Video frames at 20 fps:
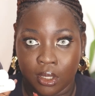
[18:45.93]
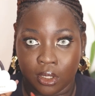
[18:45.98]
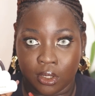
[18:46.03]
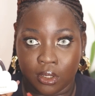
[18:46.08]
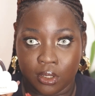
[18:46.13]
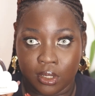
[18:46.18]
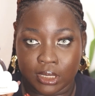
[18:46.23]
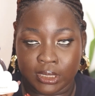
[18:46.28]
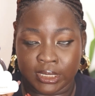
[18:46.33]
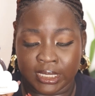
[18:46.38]

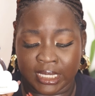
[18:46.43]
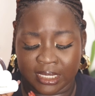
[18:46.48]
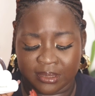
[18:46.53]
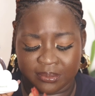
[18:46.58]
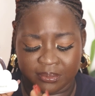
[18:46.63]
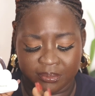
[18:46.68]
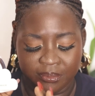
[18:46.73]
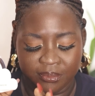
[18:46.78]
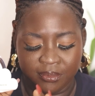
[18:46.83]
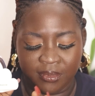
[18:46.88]
Coconut
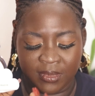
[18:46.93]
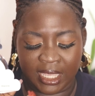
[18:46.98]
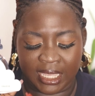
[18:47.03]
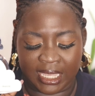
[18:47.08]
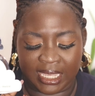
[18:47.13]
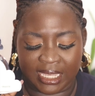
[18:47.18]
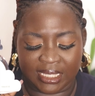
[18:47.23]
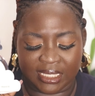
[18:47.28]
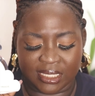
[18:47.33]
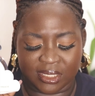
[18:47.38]

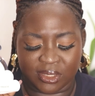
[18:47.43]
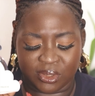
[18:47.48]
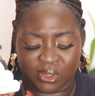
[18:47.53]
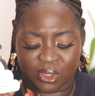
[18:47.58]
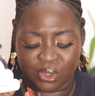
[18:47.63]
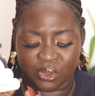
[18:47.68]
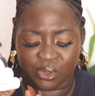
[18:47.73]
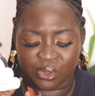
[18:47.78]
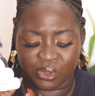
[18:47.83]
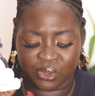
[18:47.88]
hair
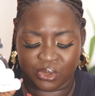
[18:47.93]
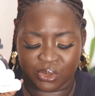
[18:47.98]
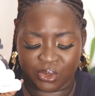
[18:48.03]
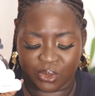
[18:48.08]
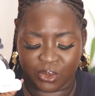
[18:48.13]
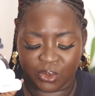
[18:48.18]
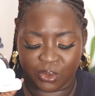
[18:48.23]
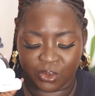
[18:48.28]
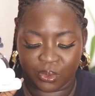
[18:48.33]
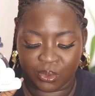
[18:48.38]
is
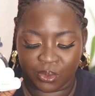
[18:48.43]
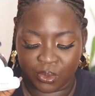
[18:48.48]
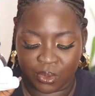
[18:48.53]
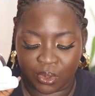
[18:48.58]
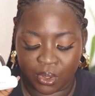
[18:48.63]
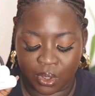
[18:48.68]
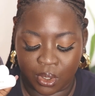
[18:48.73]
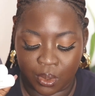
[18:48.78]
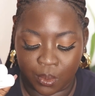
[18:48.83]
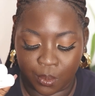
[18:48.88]
so
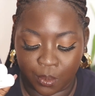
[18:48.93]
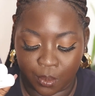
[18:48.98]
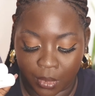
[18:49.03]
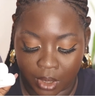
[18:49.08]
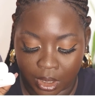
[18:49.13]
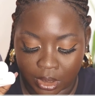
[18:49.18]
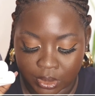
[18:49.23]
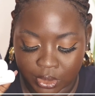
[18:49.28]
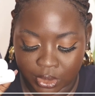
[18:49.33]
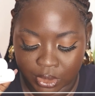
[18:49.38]

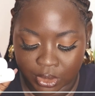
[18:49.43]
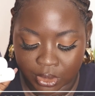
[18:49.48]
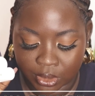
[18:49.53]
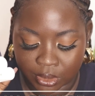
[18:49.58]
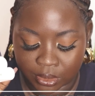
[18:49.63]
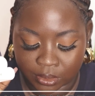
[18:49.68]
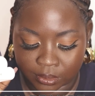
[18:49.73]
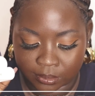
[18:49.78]
much